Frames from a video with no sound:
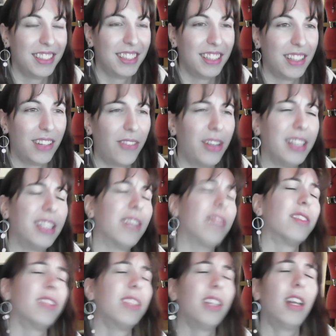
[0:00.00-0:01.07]
Oh, I
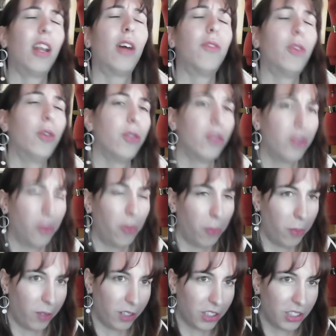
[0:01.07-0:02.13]
definitely love her so
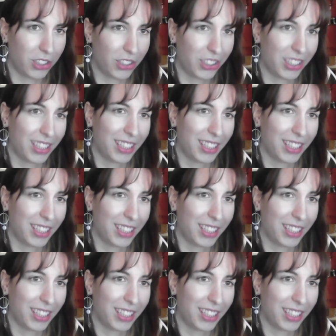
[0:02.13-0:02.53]
much.